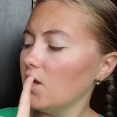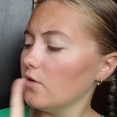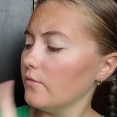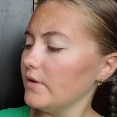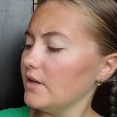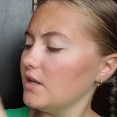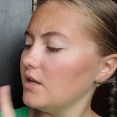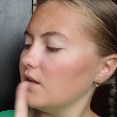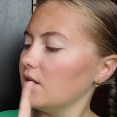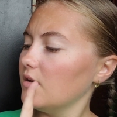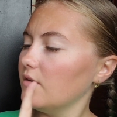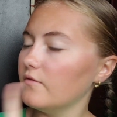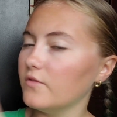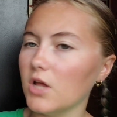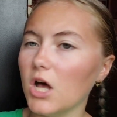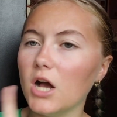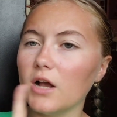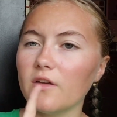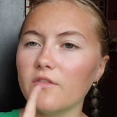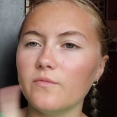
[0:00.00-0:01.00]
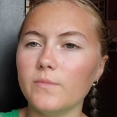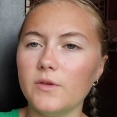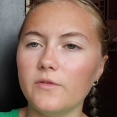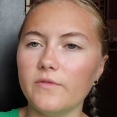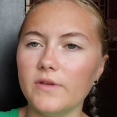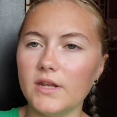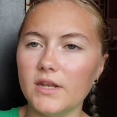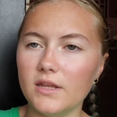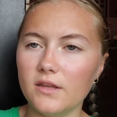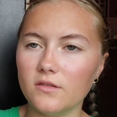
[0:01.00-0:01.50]
Reading vlog of me
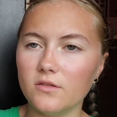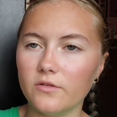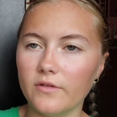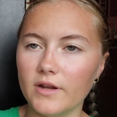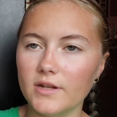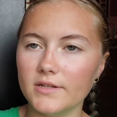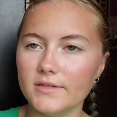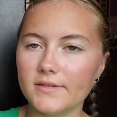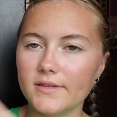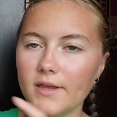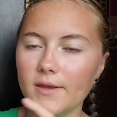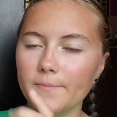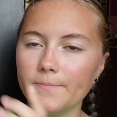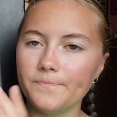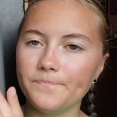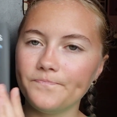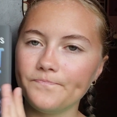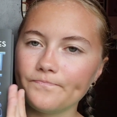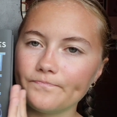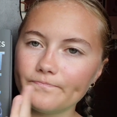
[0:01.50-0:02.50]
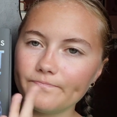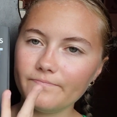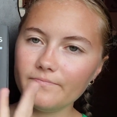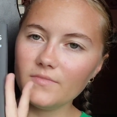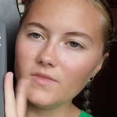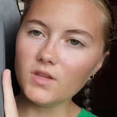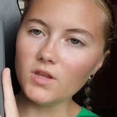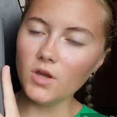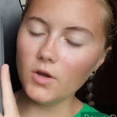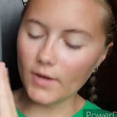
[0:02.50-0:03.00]
reading The Grandest Game.
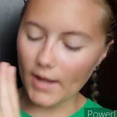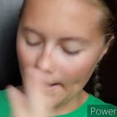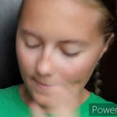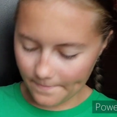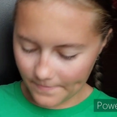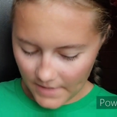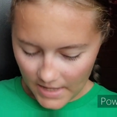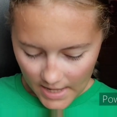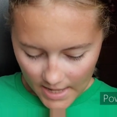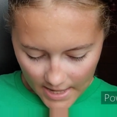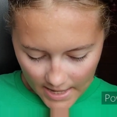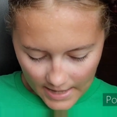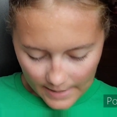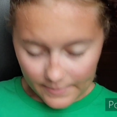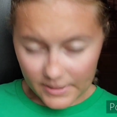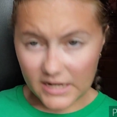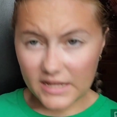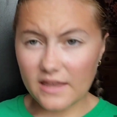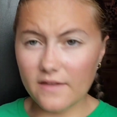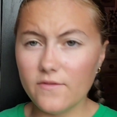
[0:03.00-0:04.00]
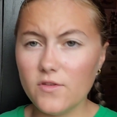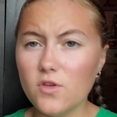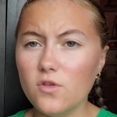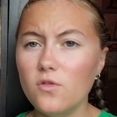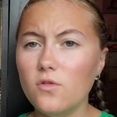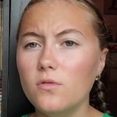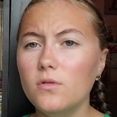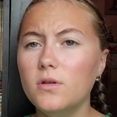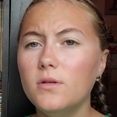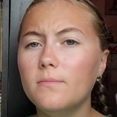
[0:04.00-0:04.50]
Okay, I'm going to give
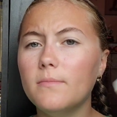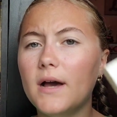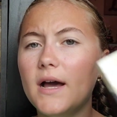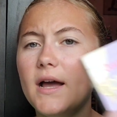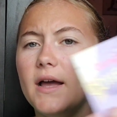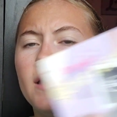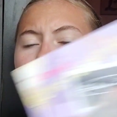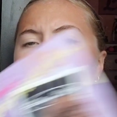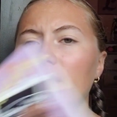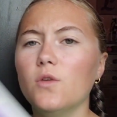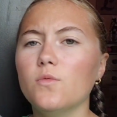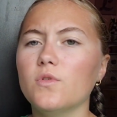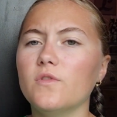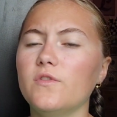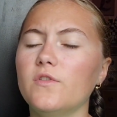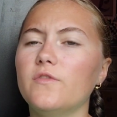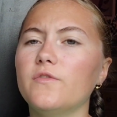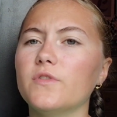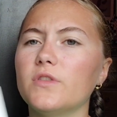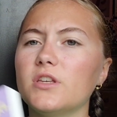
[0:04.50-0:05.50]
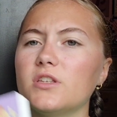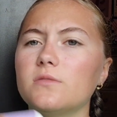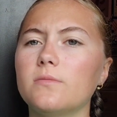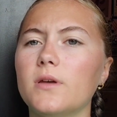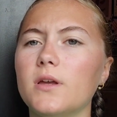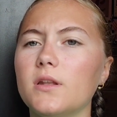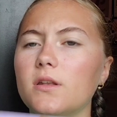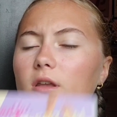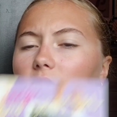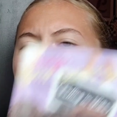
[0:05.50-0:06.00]
you my review for this
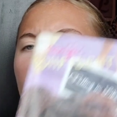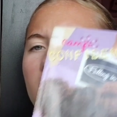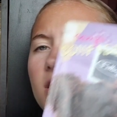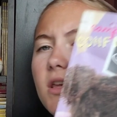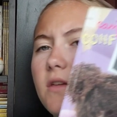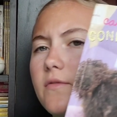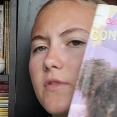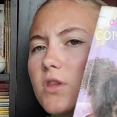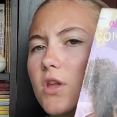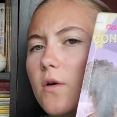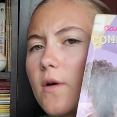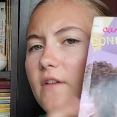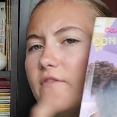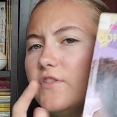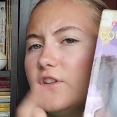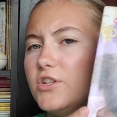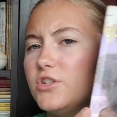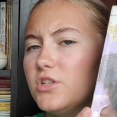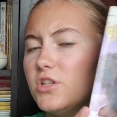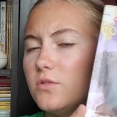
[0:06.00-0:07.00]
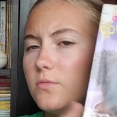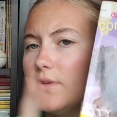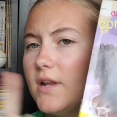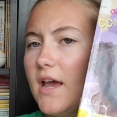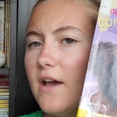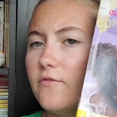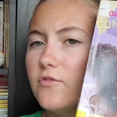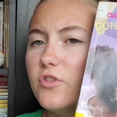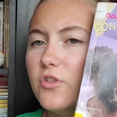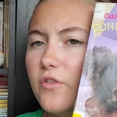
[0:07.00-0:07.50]
one, even though I finished this one
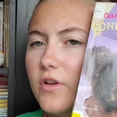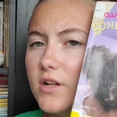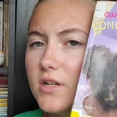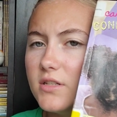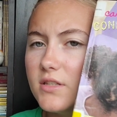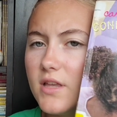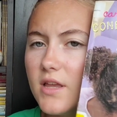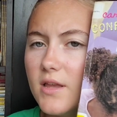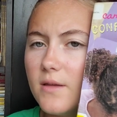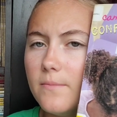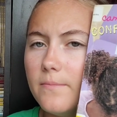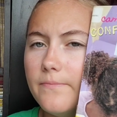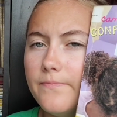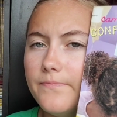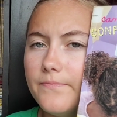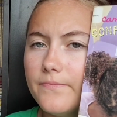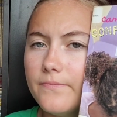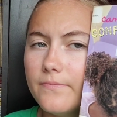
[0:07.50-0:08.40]
after The Grandest Game.